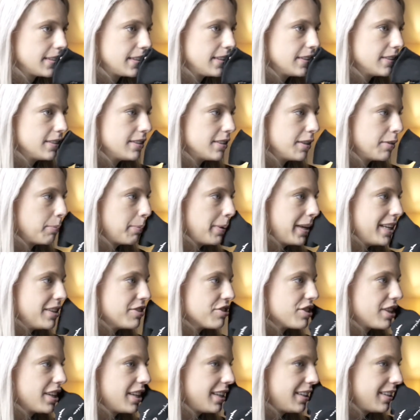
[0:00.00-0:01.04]
You're so
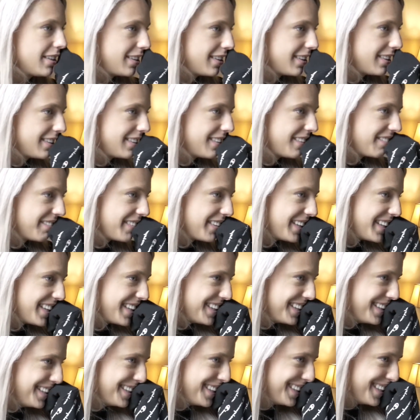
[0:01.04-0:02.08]
patient. I love
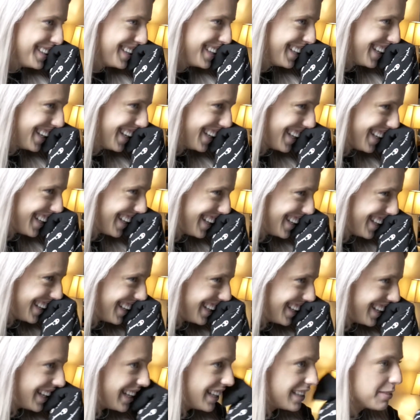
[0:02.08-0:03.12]
it.
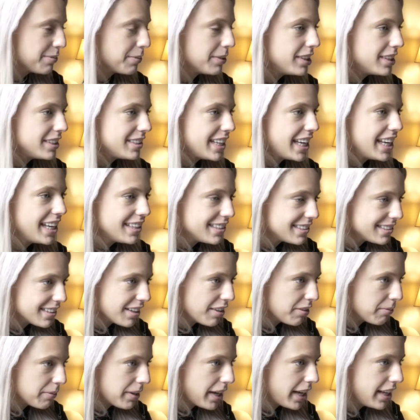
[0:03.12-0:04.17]
It's what it takes
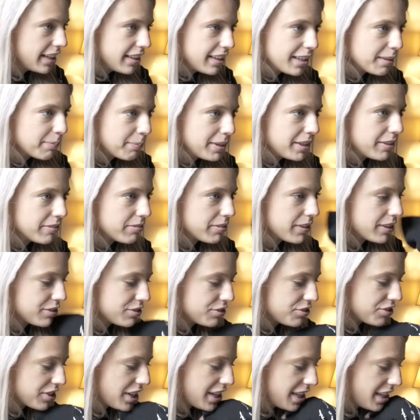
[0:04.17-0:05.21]
though, right? Like being
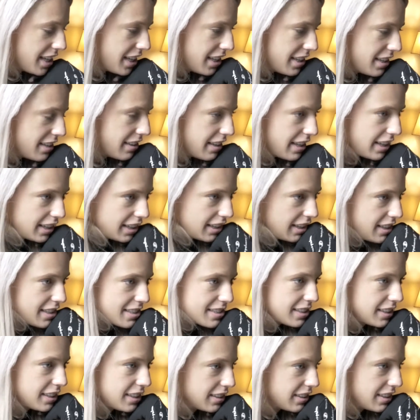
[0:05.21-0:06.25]
frustrated like
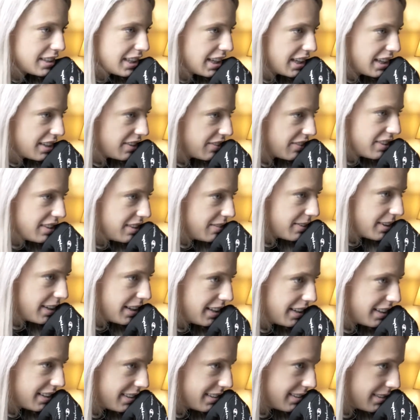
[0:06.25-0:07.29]
isn't going to get you
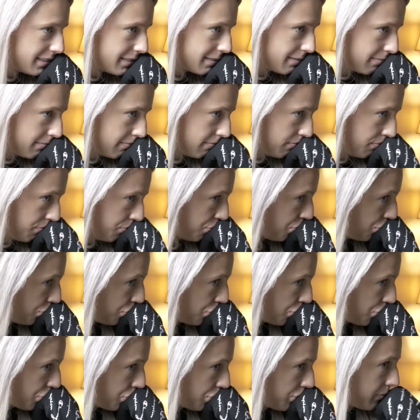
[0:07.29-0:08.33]
anywhere. Well, I have to
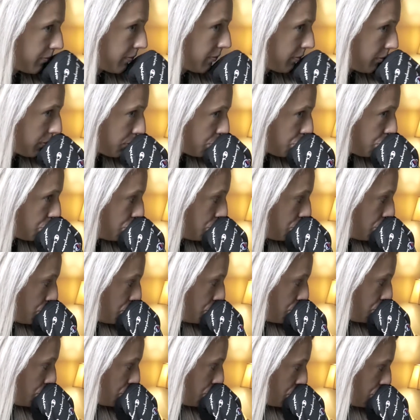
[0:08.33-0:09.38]
say now
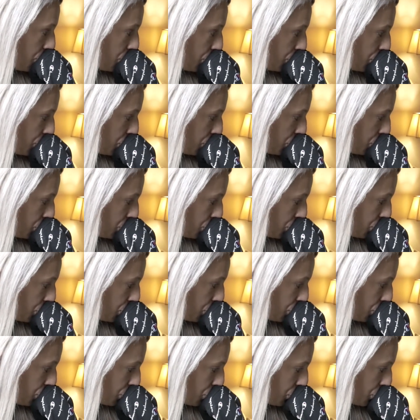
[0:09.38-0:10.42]
that we have like a plan and
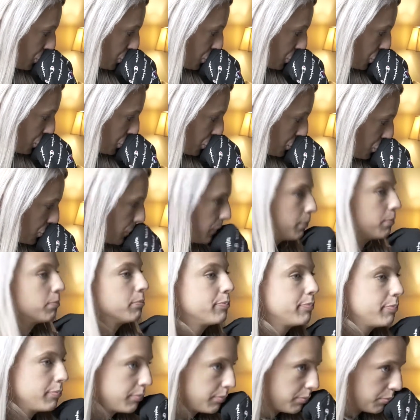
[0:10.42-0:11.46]
a program,
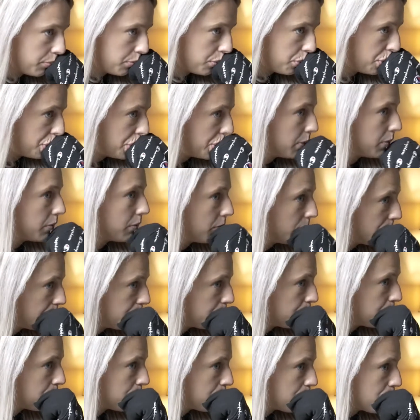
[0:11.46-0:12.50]
it's
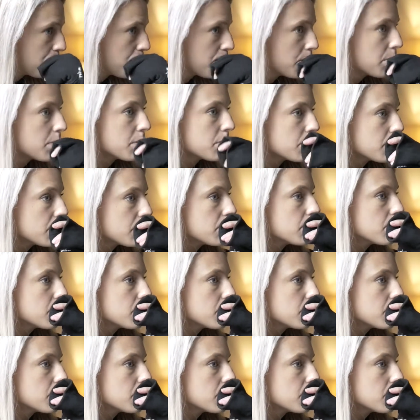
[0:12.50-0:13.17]
so much easier.